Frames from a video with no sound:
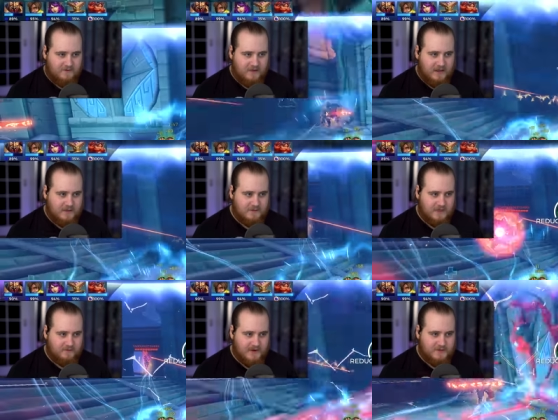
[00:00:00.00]
i feel like i was
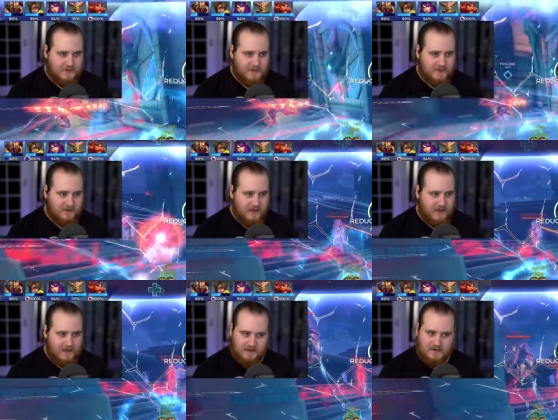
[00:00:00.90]
out of range there but
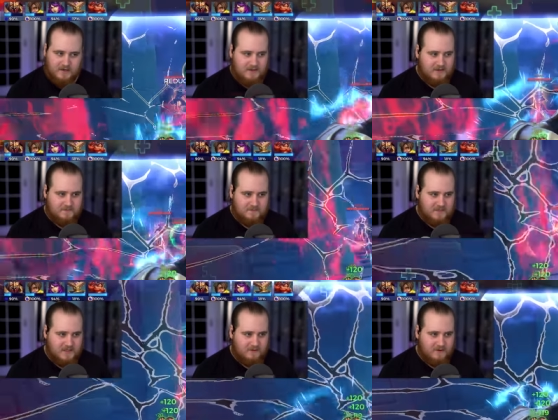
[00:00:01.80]
okay but
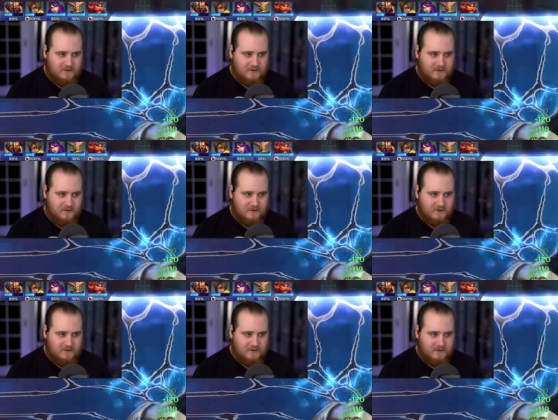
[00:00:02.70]
still